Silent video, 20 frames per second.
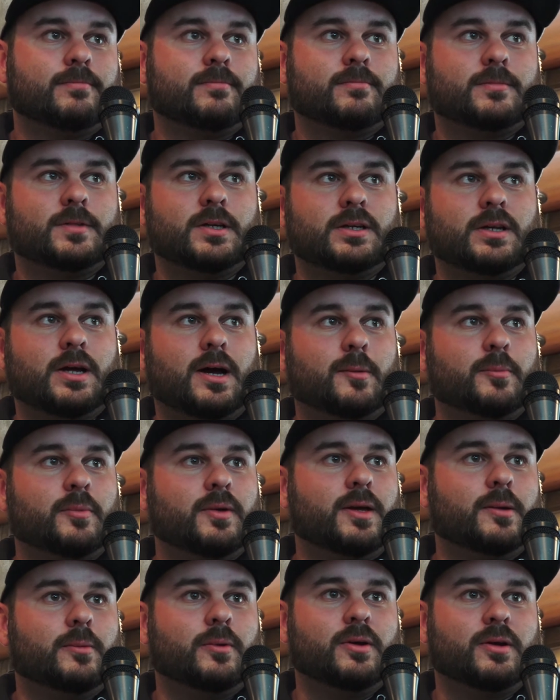to not
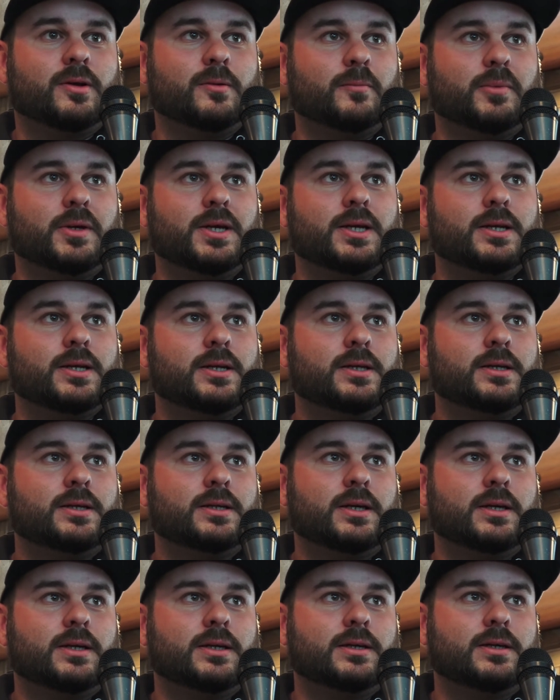be able to compete in it,
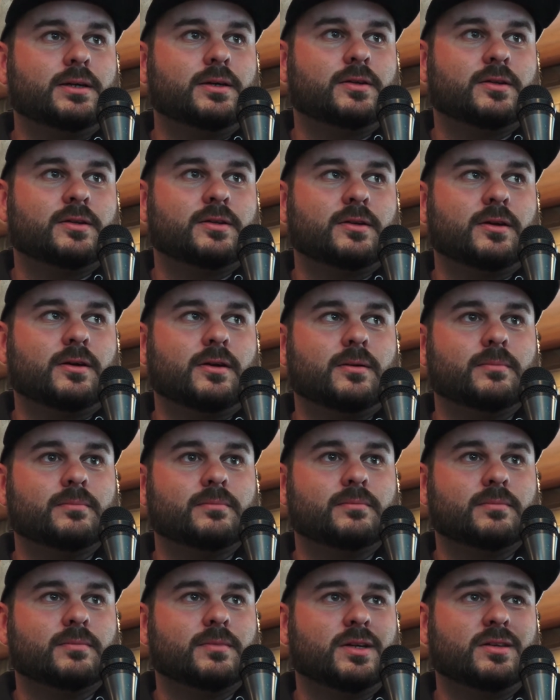it
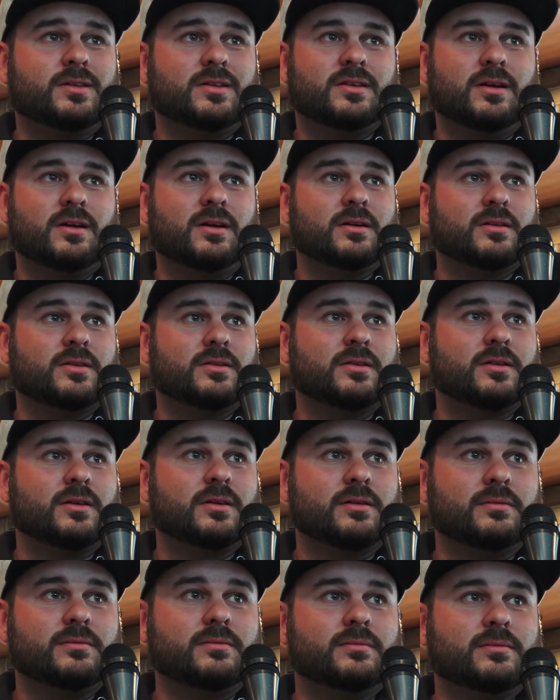sucks.
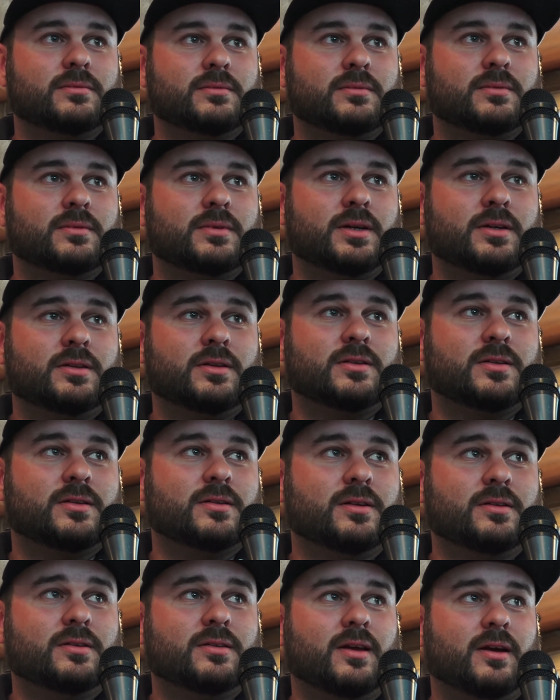Like, it's
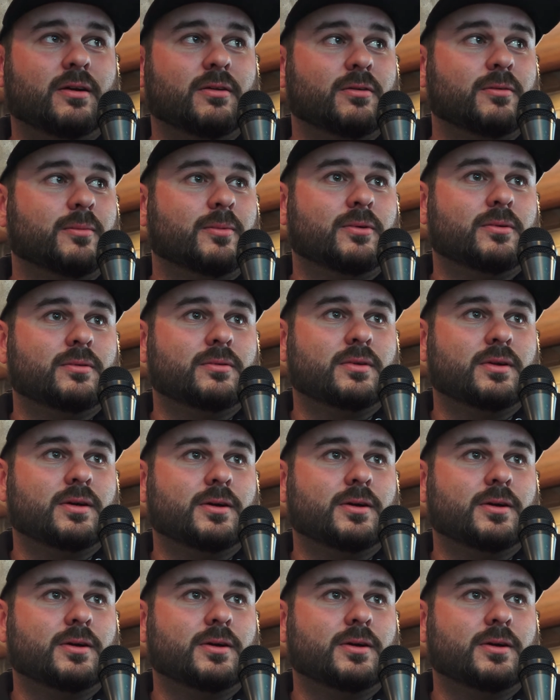terrible.